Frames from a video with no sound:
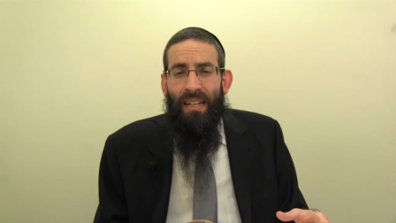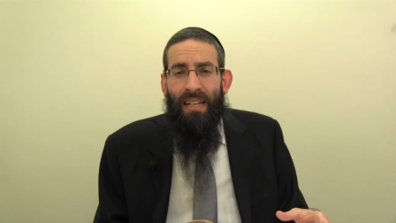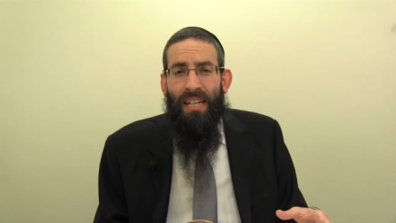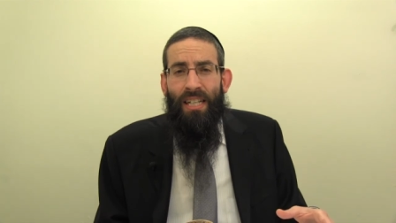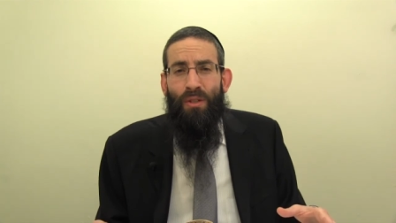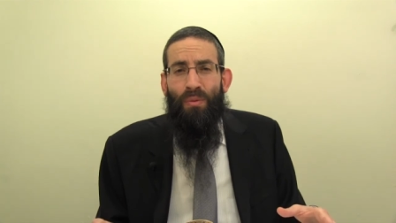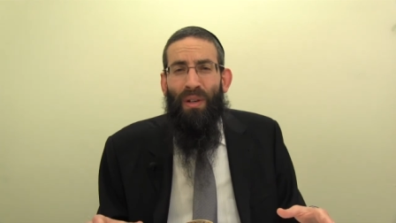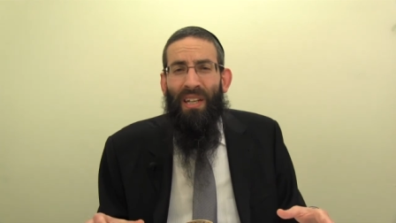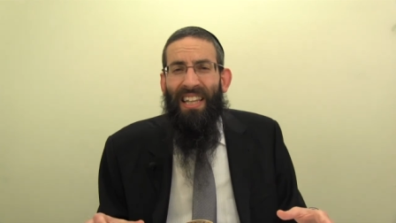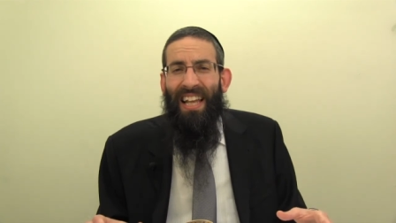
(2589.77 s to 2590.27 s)

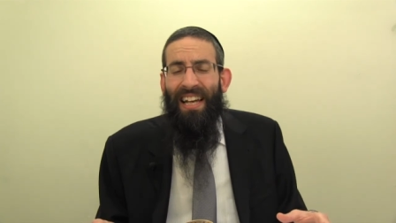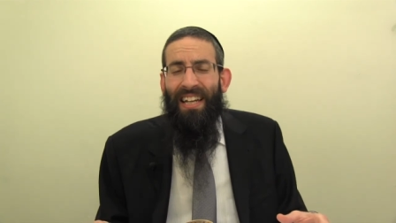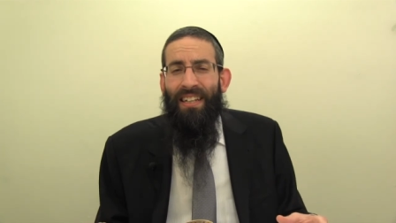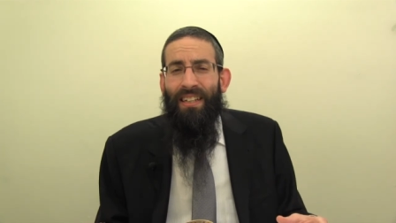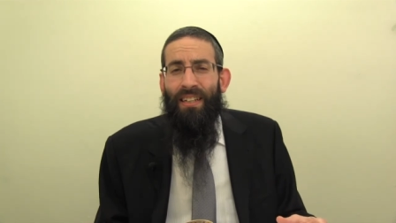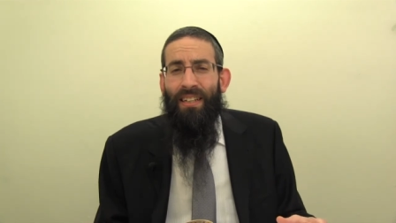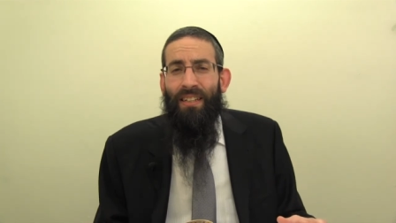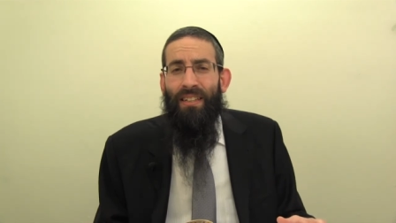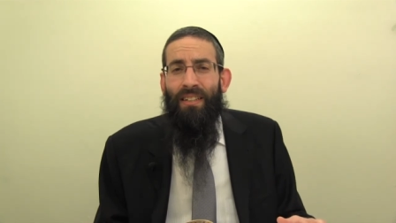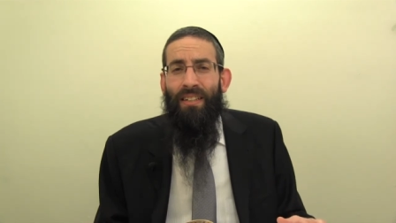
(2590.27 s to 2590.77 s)
is
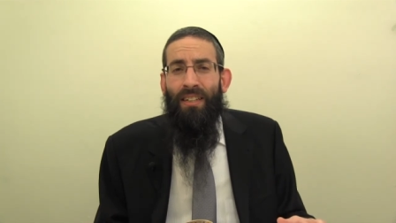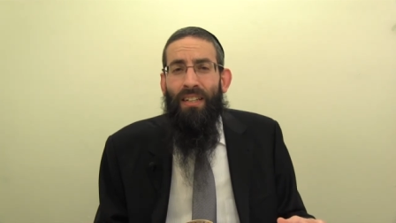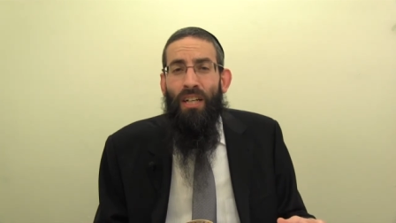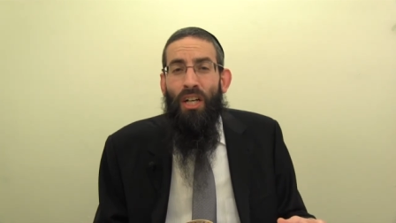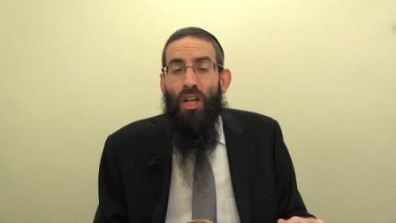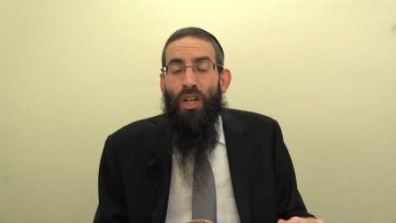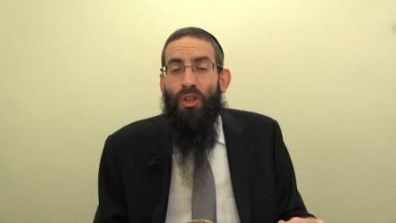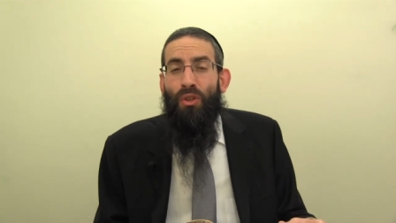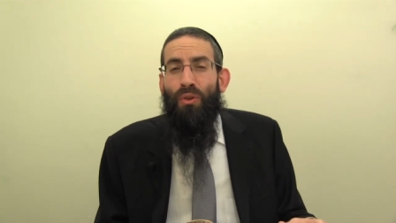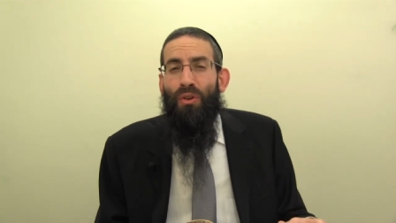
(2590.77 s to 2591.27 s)
related
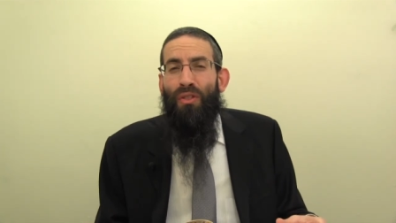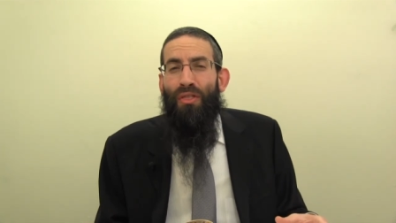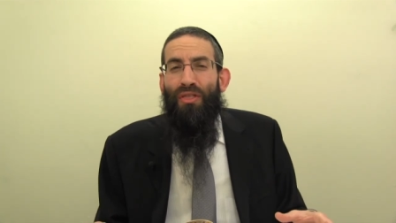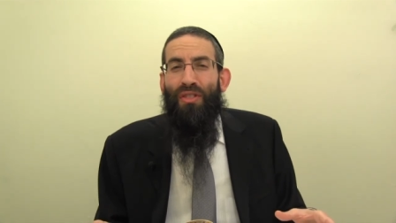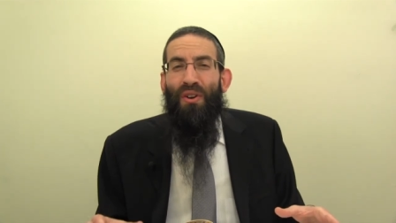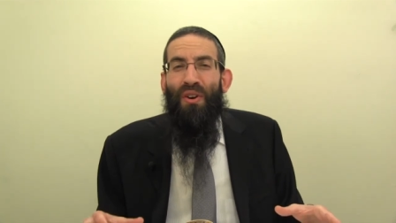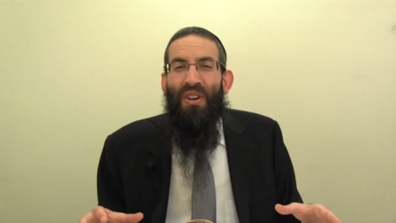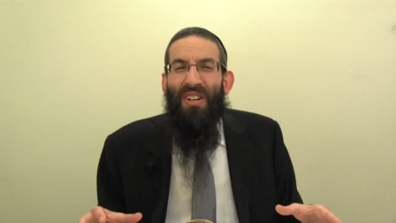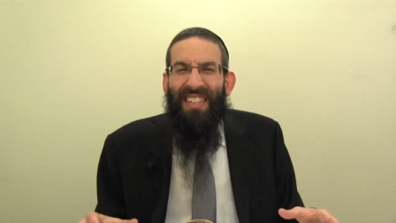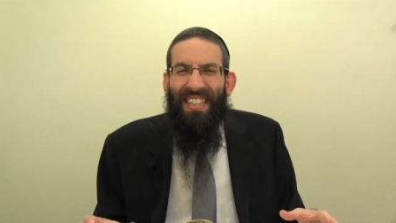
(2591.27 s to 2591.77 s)
to
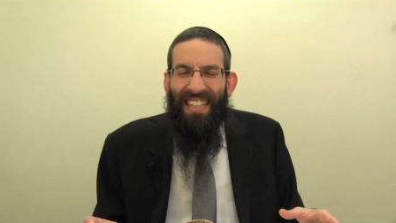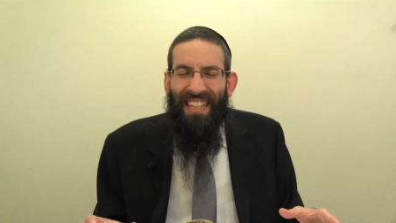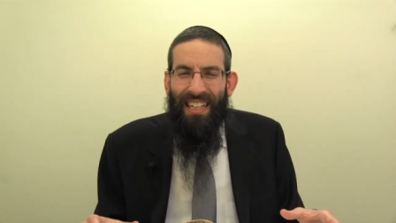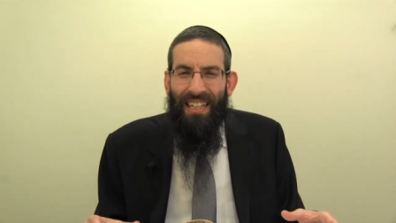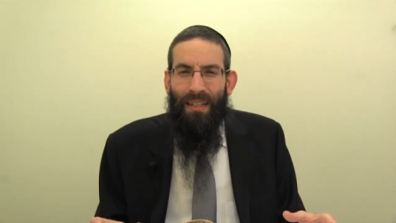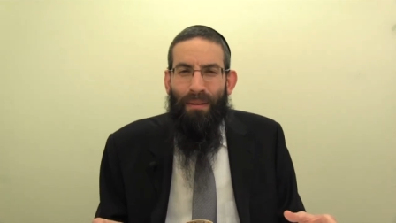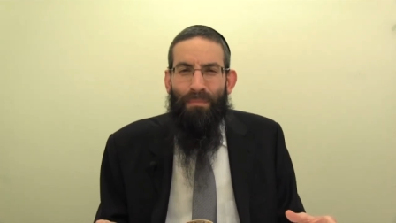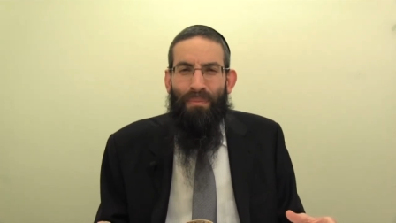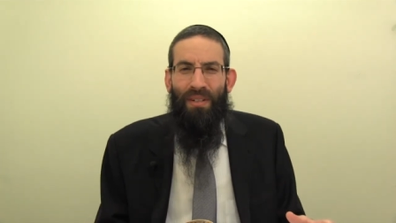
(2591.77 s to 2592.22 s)
thirteen